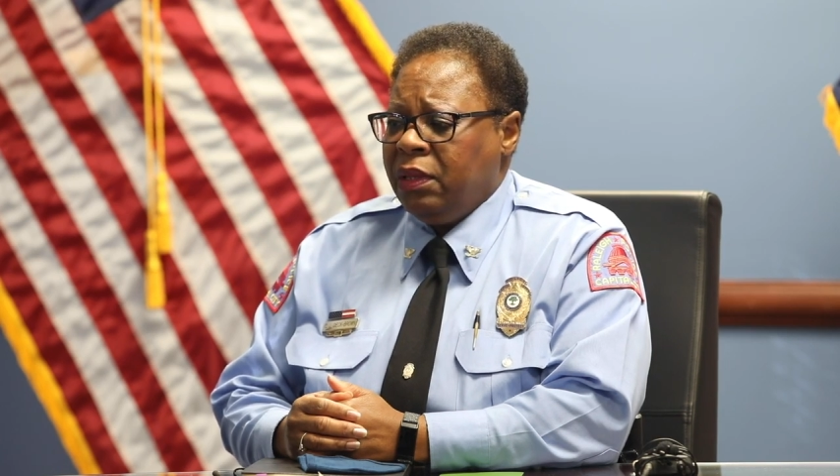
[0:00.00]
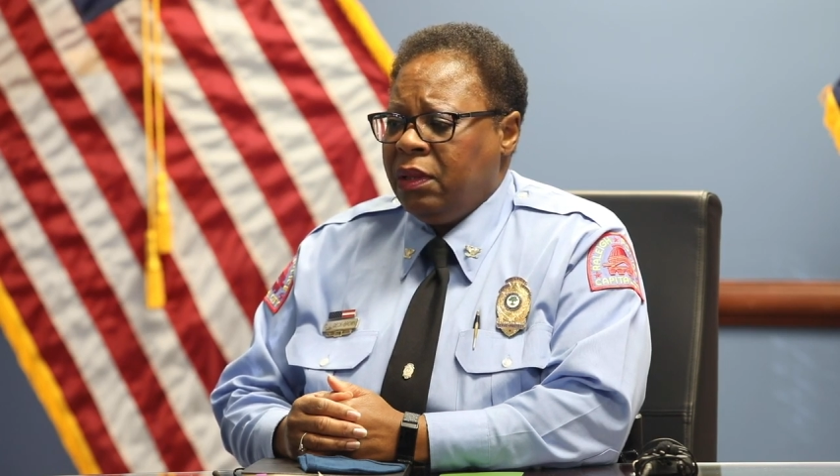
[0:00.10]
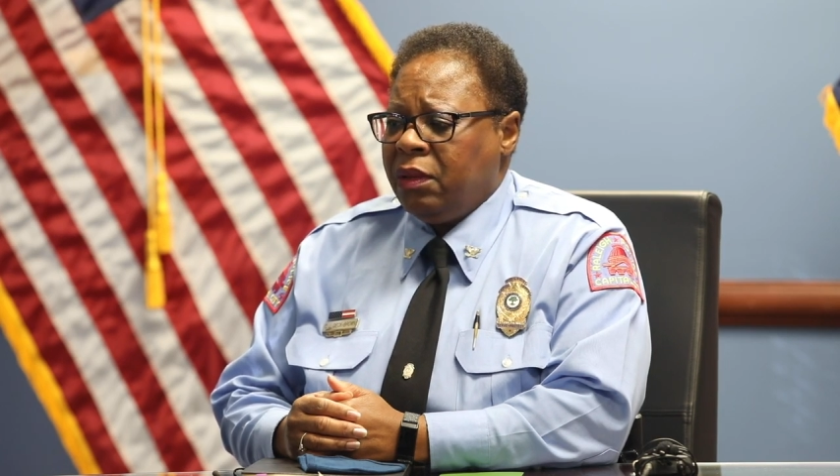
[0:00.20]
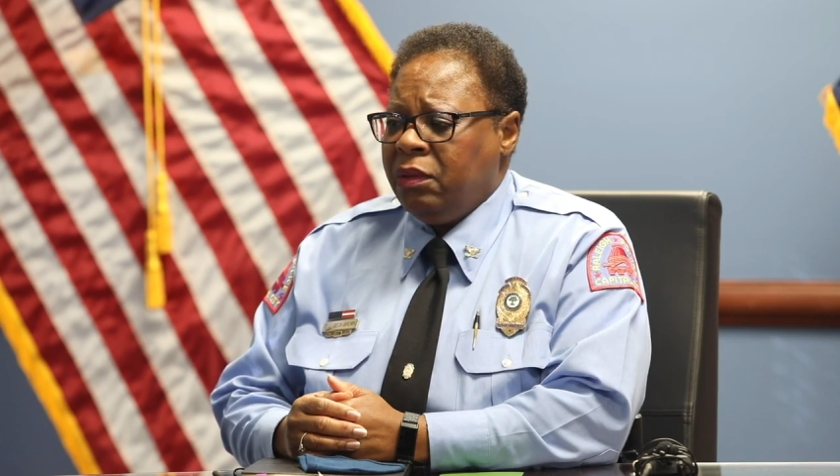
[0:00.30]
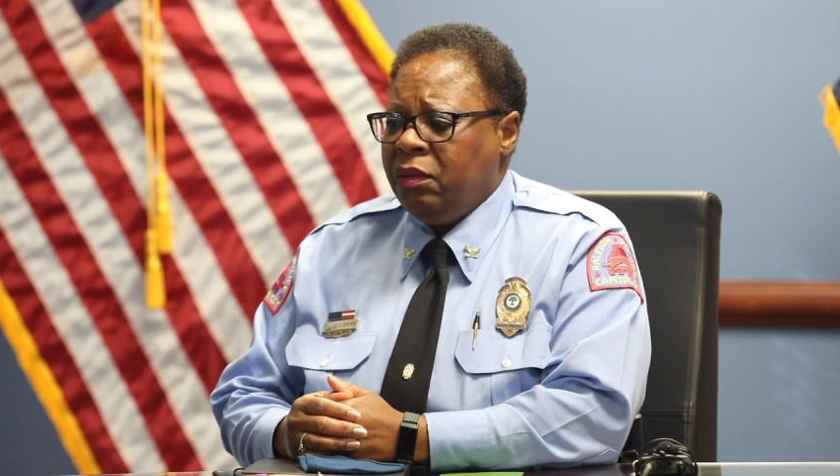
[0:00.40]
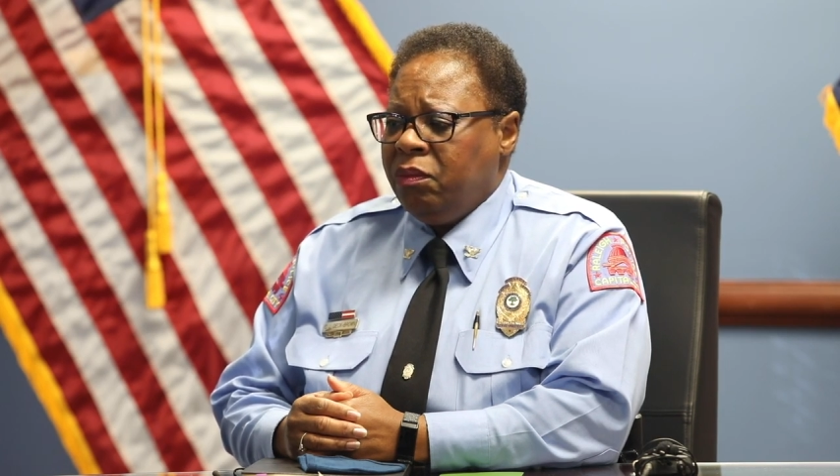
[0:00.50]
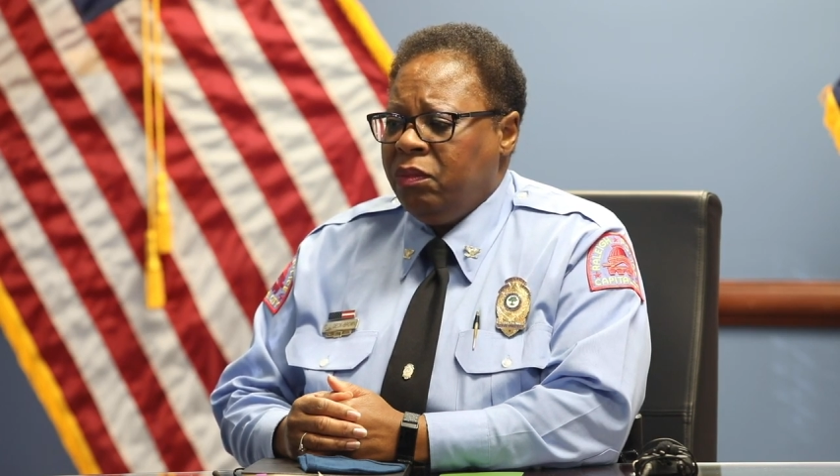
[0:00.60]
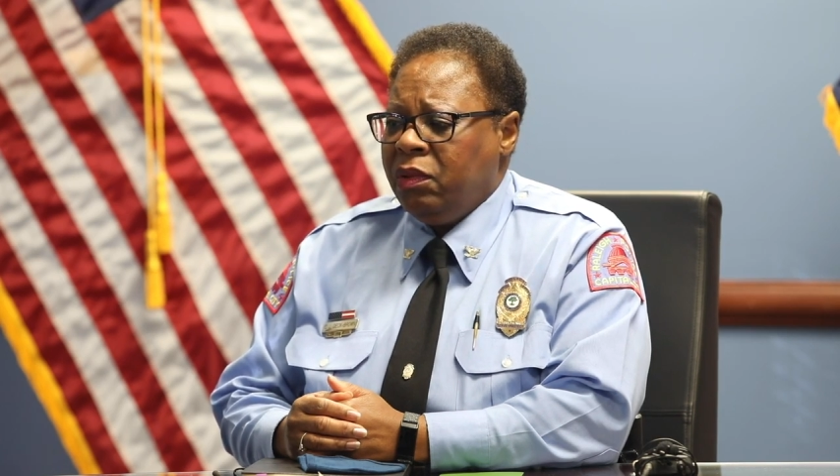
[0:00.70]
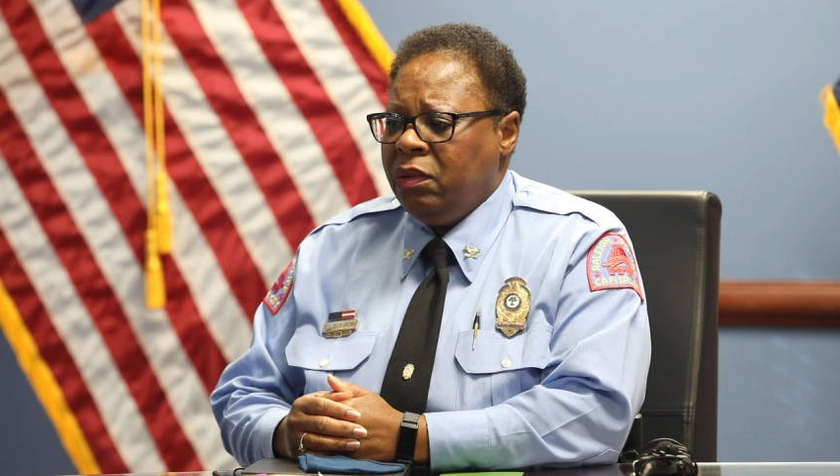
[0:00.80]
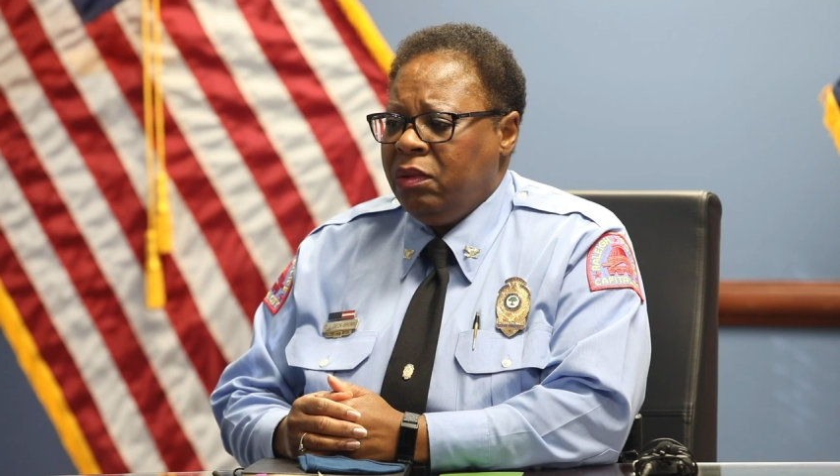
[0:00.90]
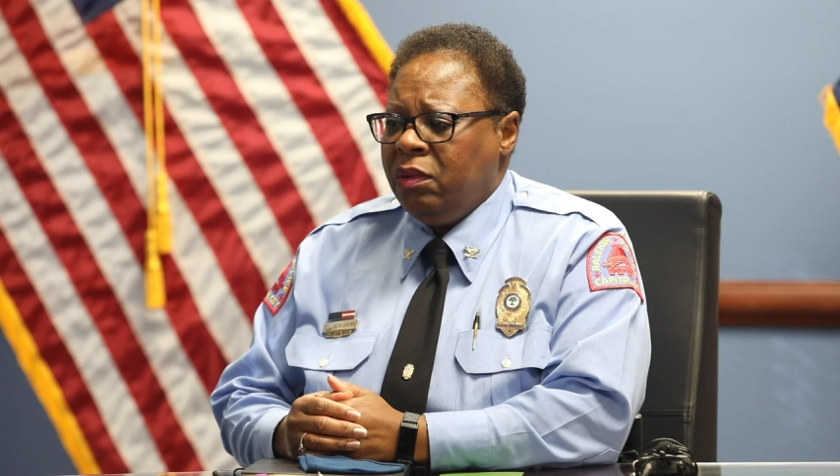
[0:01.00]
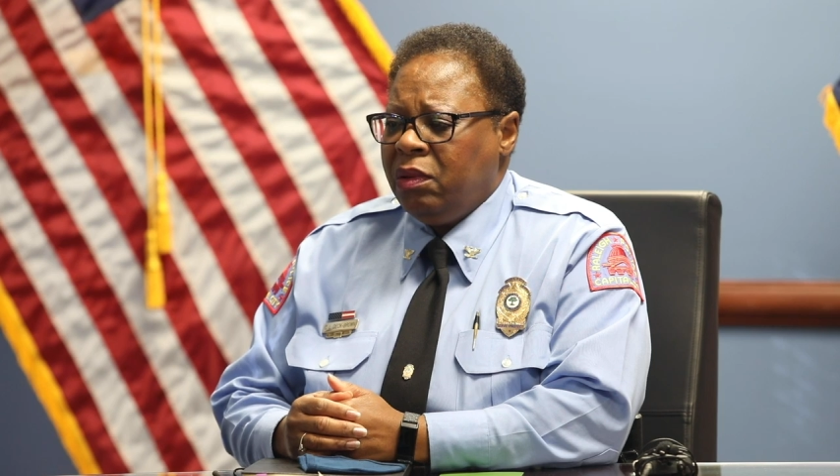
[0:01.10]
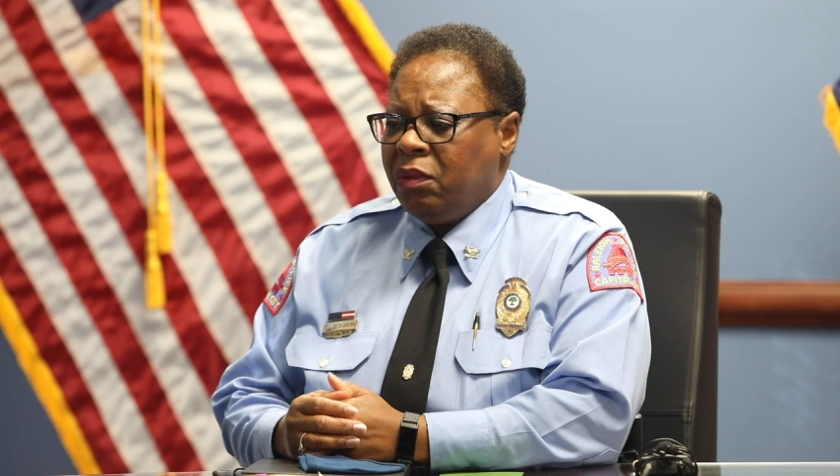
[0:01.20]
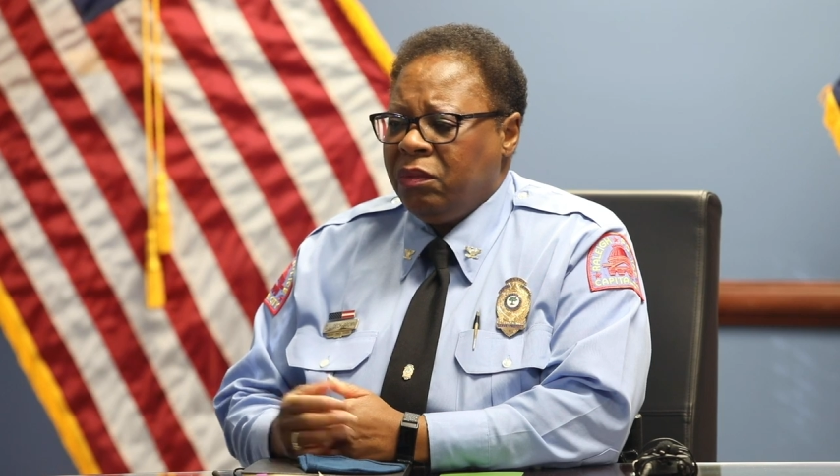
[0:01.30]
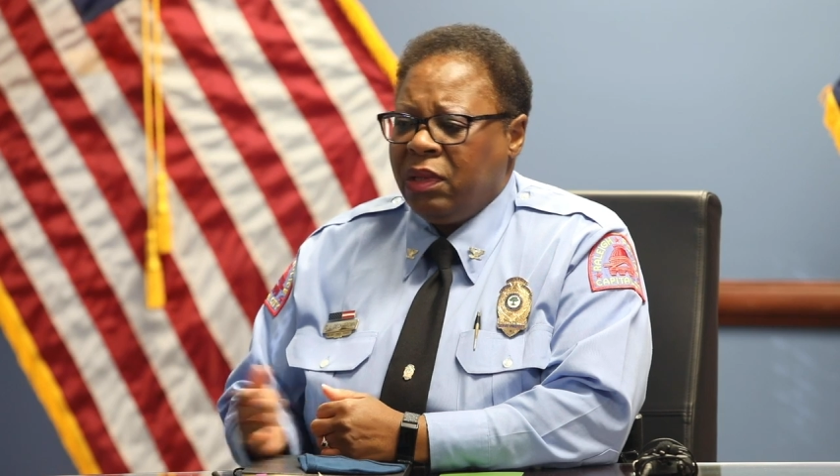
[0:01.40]
You know,
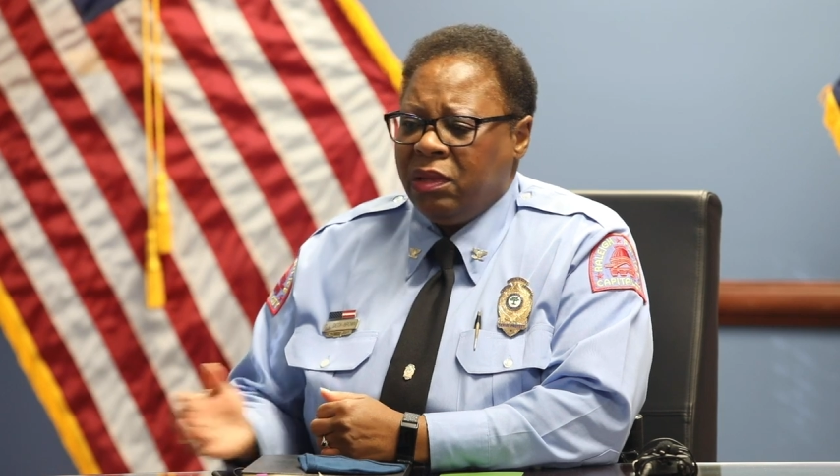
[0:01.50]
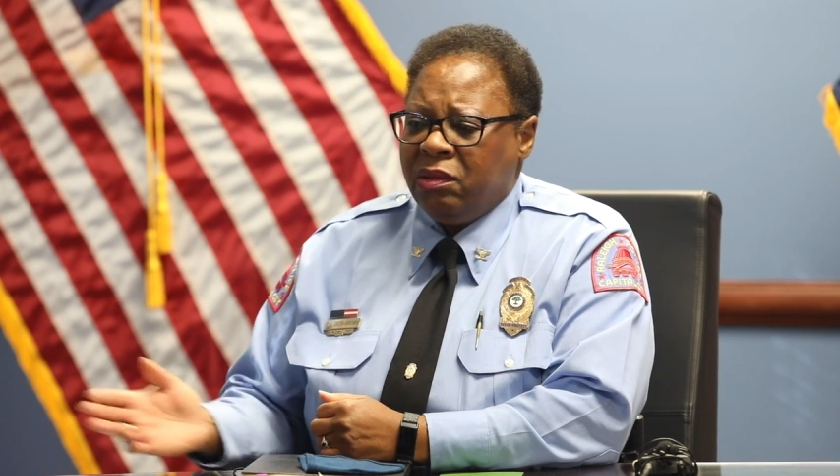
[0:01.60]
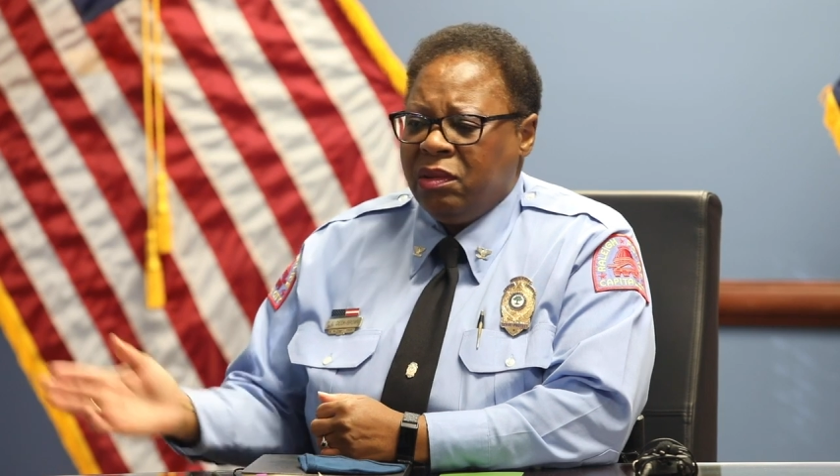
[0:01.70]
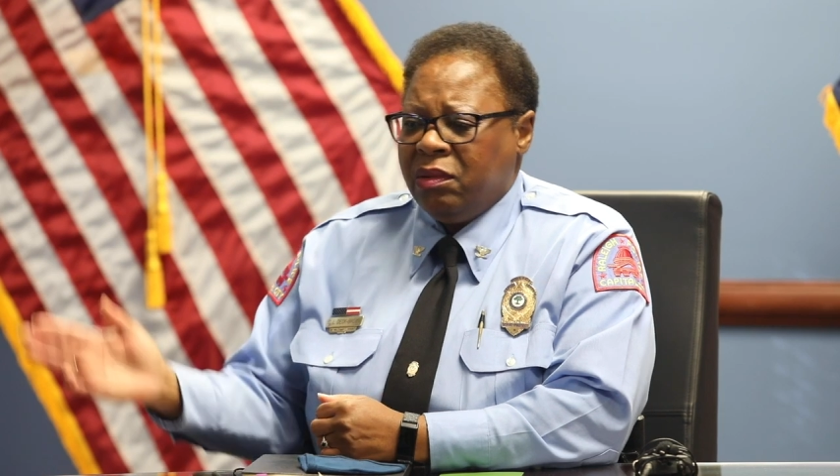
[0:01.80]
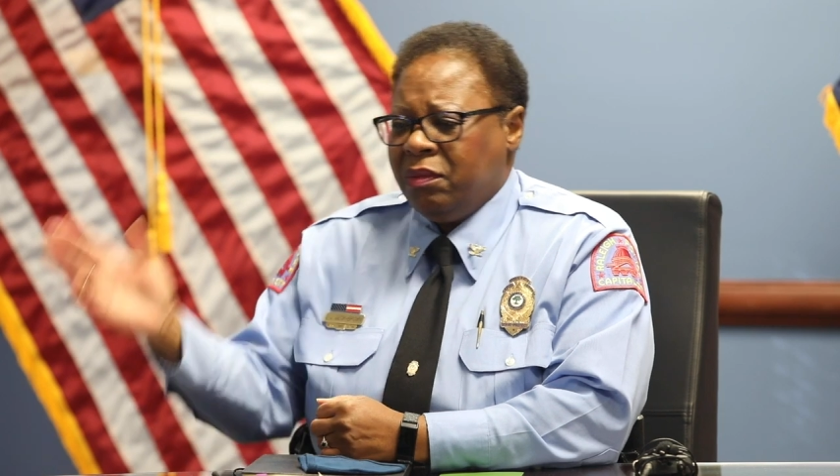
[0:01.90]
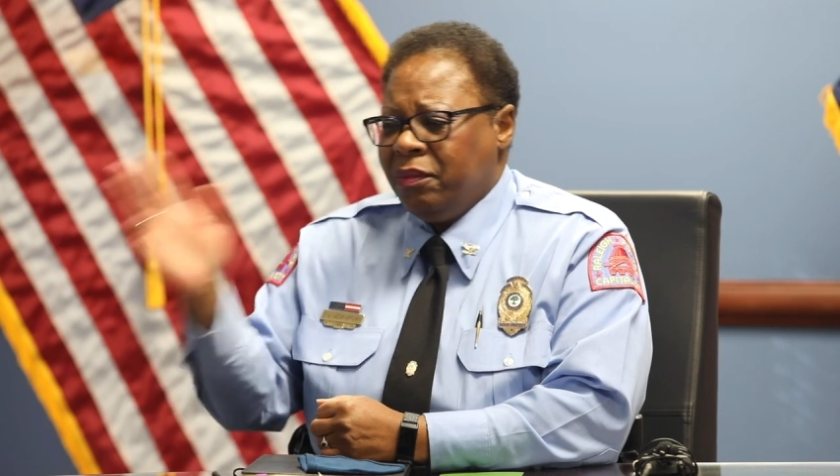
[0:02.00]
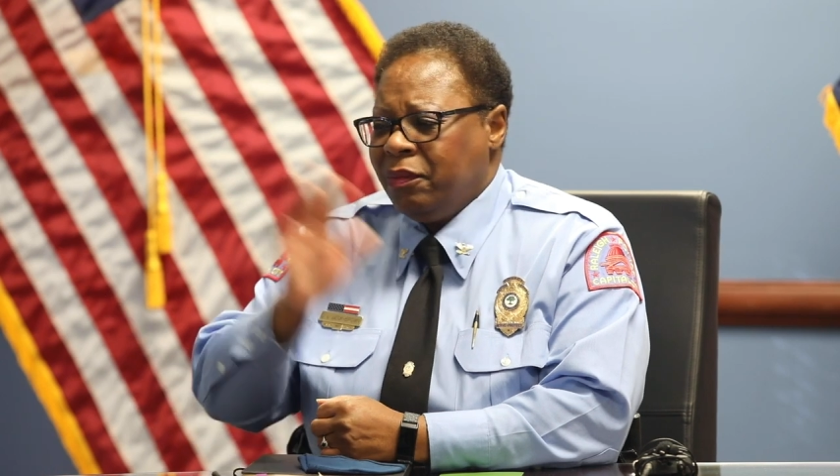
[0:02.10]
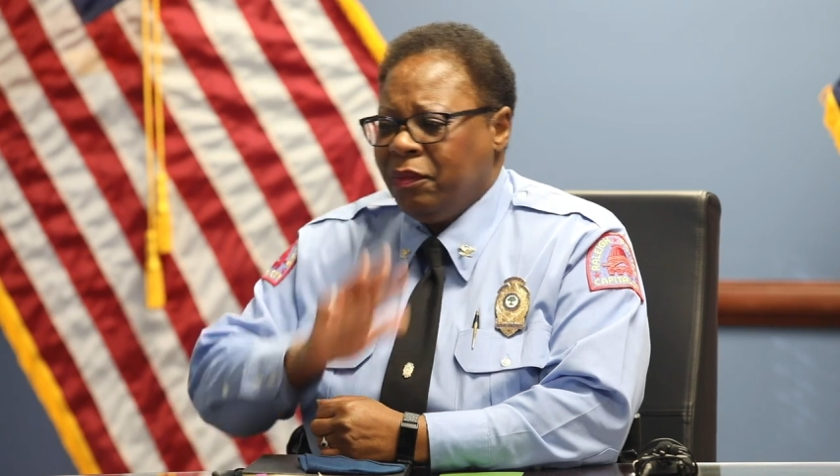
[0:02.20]
you don't get to